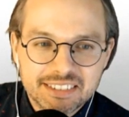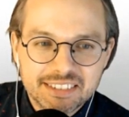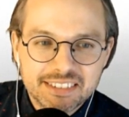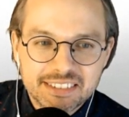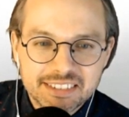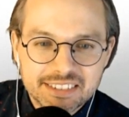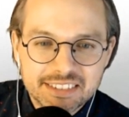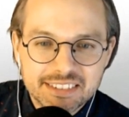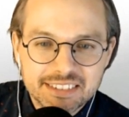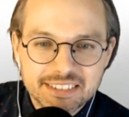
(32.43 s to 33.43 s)

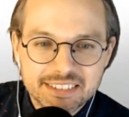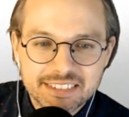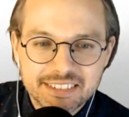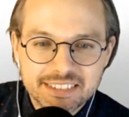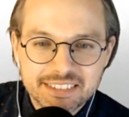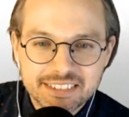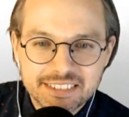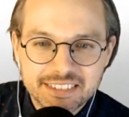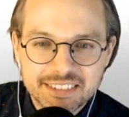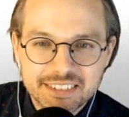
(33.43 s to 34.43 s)

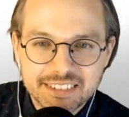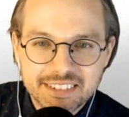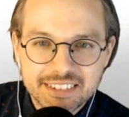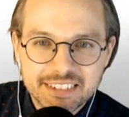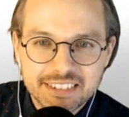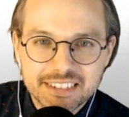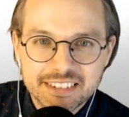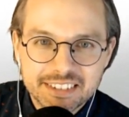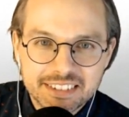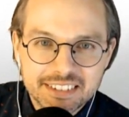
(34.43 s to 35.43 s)

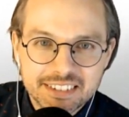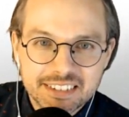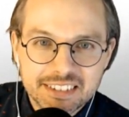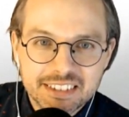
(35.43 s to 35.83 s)
(silent)